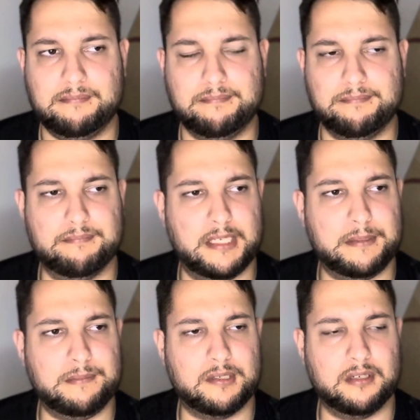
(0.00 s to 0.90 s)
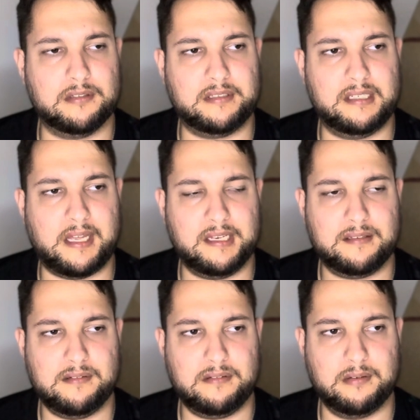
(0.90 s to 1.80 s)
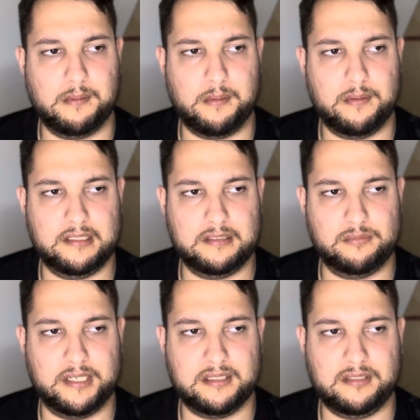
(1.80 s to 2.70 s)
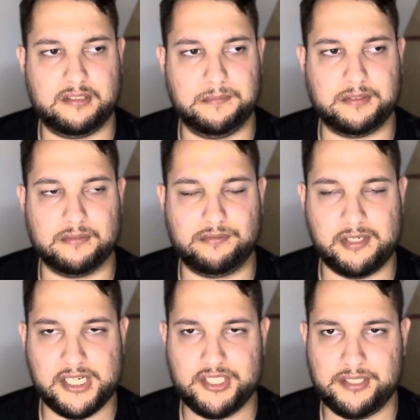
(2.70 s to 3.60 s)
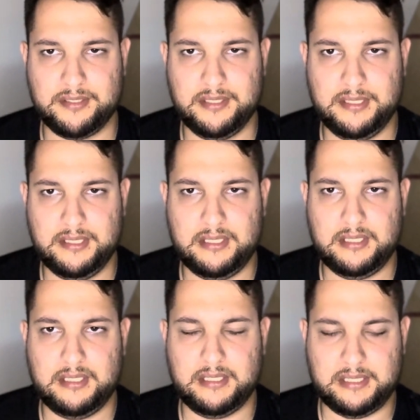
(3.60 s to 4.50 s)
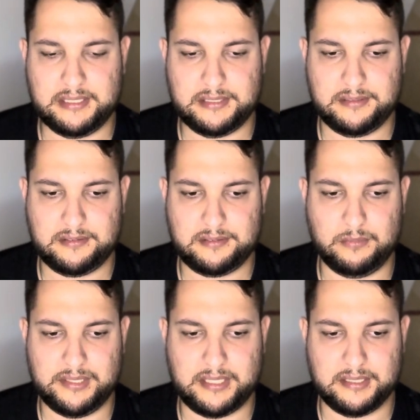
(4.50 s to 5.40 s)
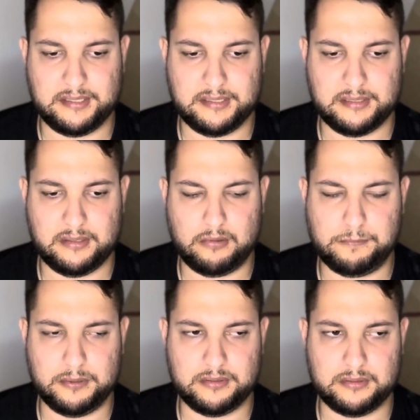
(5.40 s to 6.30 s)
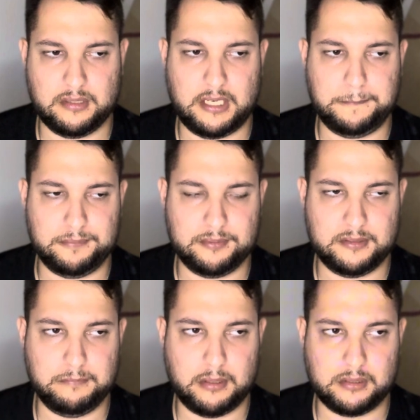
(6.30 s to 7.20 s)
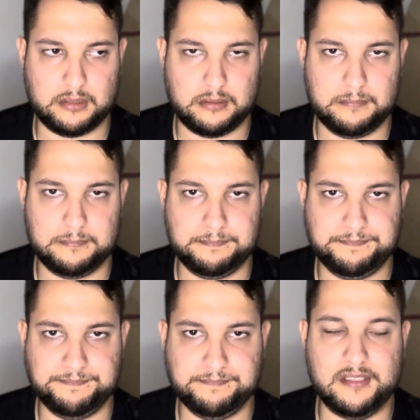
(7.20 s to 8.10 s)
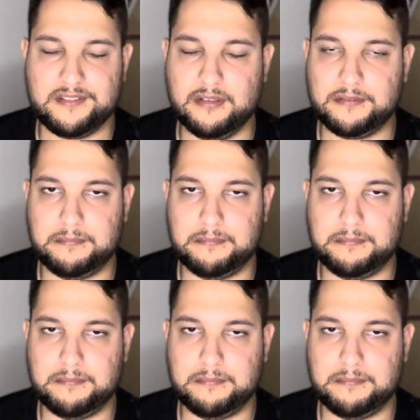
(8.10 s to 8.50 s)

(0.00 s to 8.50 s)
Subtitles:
Maybe because I like to drink something fresh. And when I open up the bottle, it's not